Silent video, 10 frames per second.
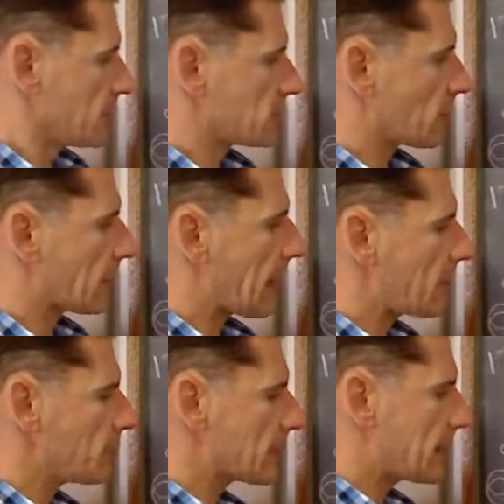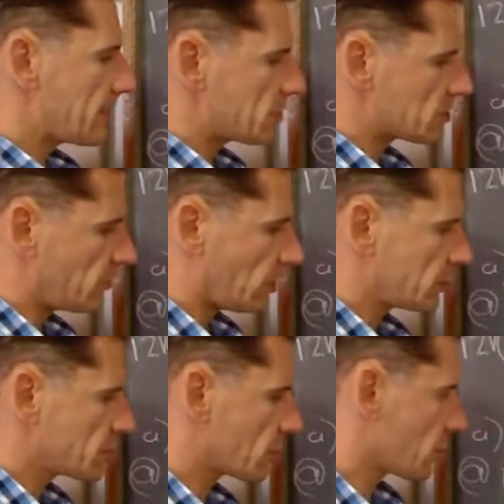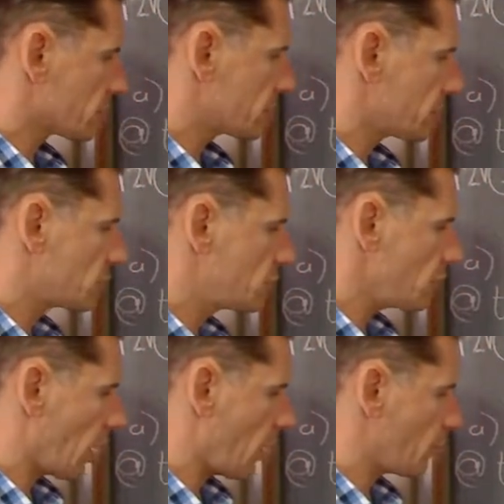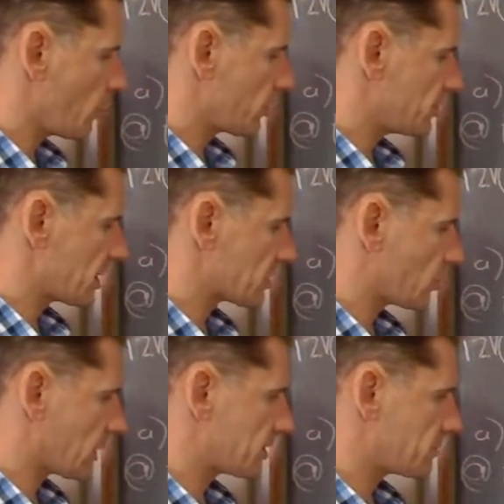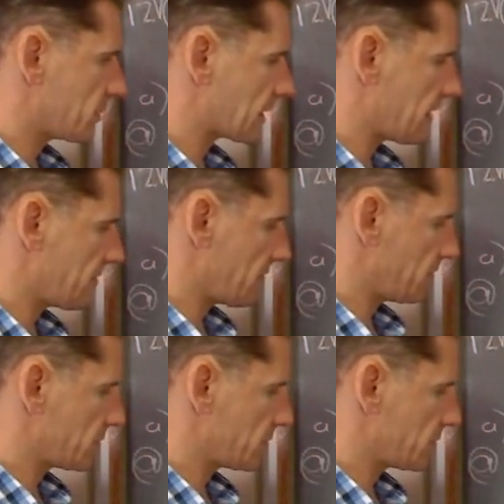So can we get this voltage across the 2 ohm with just what's been given?